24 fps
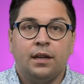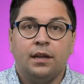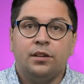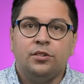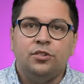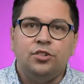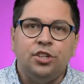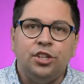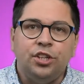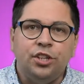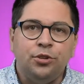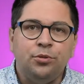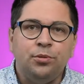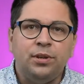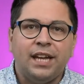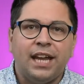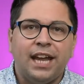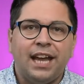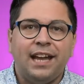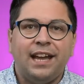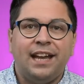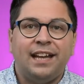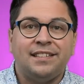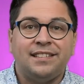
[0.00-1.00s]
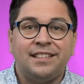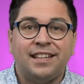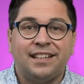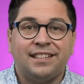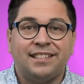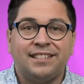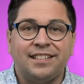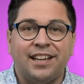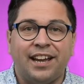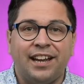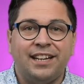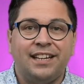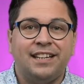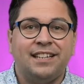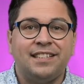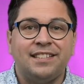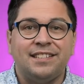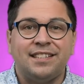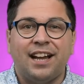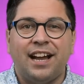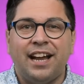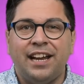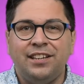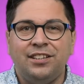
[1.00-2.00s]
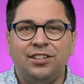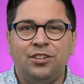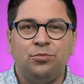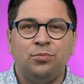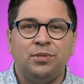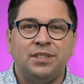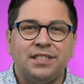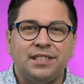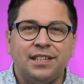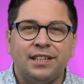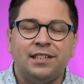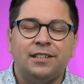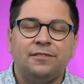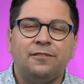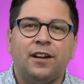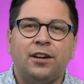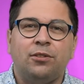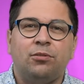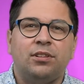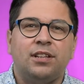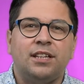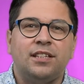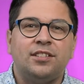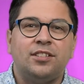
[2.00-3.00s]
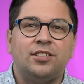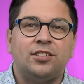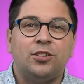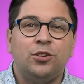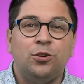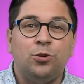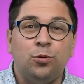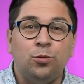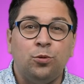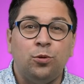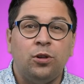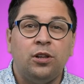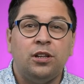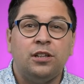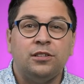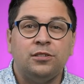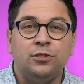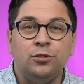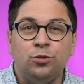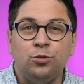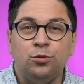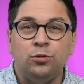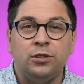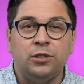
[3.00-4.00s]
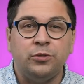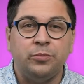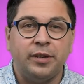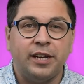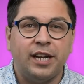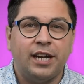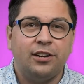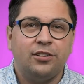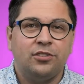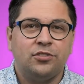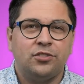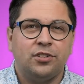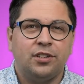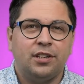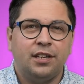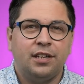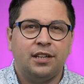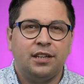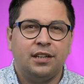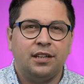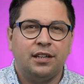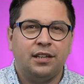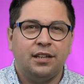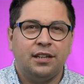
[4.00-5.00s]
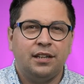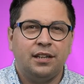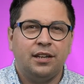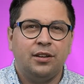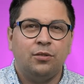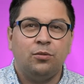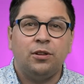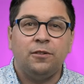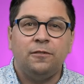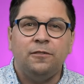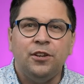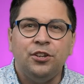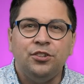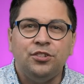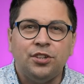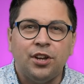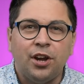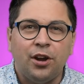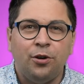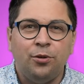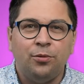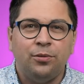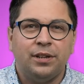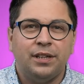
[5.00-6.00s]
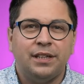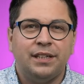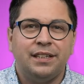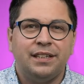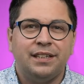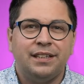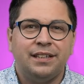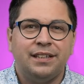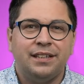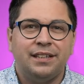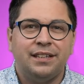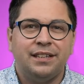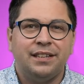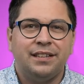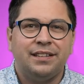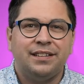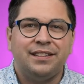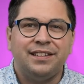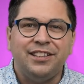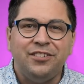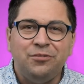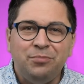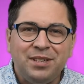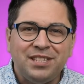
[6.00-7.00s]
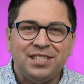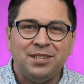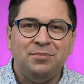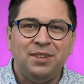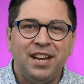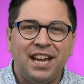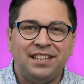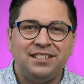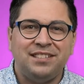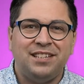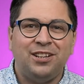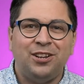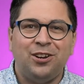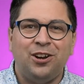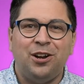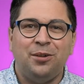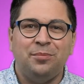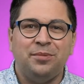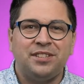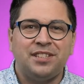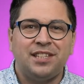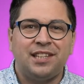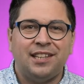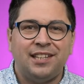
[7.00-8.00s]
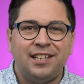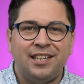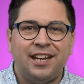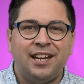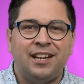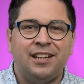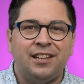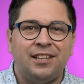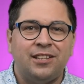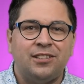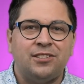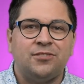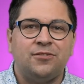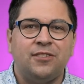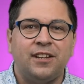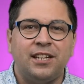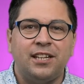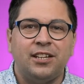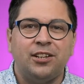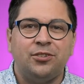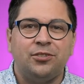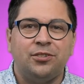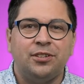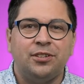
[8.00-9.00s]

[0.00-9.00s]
Do you get as excited as I do when Signify releases cool new luminaires? Well, if you don't, leave me some nasty comments at the end of this video.